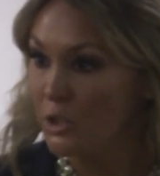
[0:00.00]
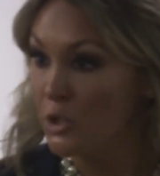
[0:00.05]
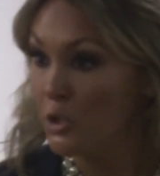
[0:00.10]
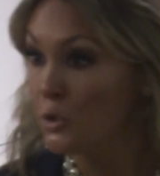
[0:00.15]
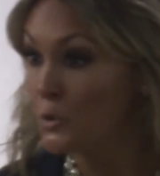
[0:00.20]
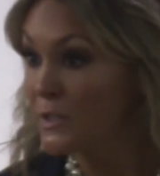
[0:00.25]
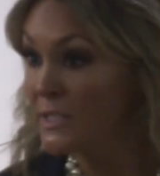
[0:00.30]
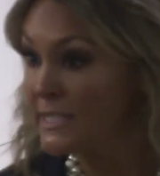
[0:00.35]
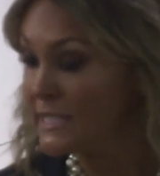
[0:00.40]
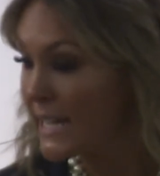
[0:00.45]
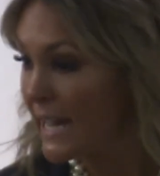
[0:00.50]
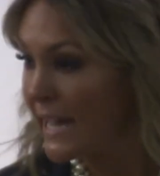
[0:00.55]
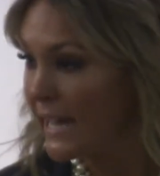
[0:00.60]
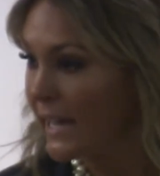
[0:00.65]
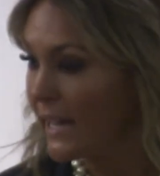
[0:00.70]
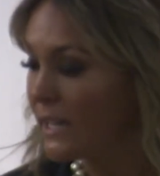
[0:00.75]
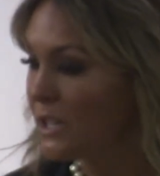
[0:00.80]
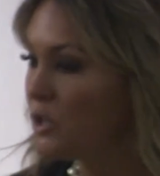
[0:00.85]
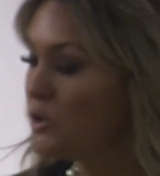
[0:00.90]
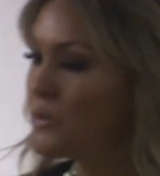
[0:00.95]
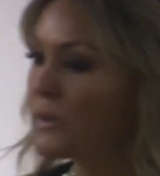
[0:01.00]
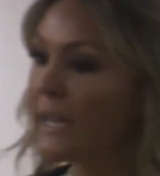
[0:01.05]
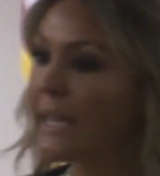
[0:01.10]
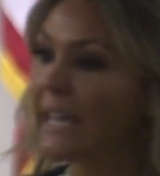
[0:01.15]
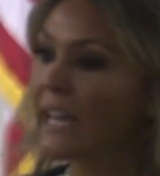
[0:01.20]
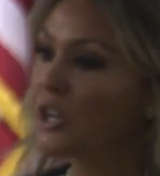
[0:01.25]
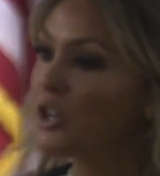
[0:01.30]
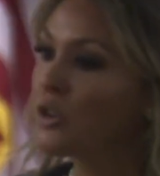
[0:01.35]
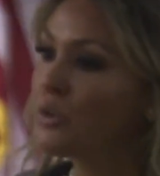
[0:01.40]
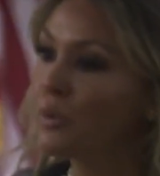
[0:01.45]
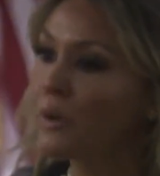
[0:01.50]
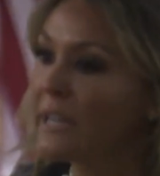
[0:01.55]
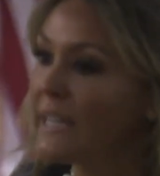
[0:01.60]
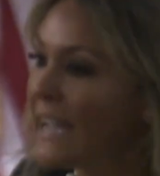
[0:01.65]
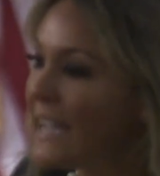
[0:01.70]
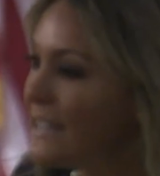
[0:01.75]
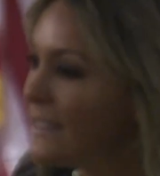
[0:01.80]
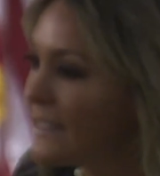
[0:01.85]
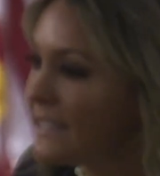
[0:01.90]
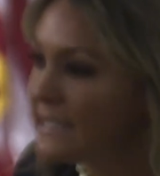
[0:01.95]
you say you can't
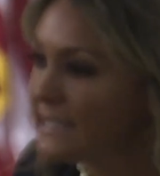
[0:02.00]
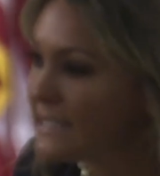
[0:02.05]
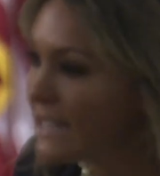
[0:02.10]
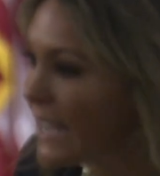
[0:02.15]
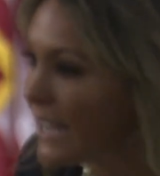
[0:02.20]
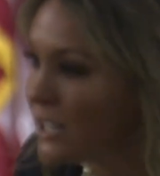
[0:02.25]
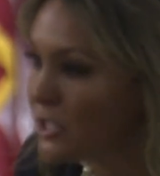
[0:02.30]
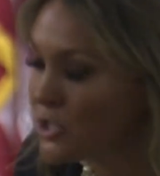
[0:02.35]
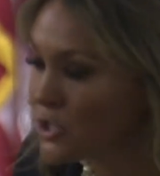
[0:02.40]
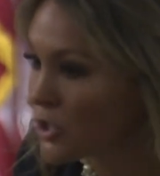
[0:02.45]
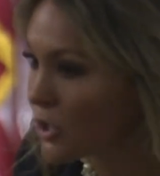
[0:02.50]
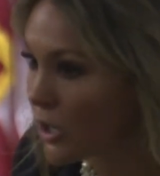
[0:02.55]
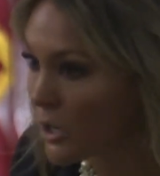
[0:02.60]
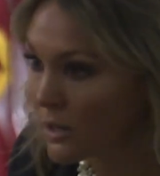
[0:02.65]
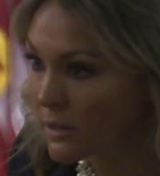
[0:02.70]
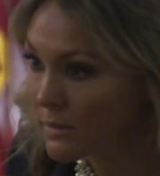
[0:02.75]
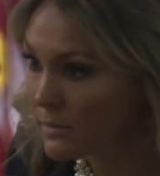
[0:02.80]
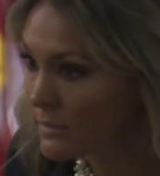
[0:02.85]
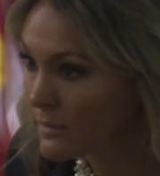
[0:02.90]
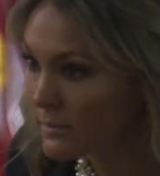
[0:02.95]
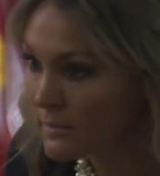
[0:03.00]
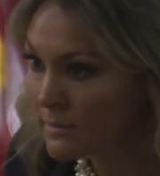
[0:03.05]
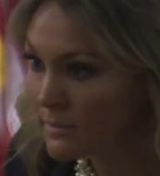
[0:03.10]
create the danger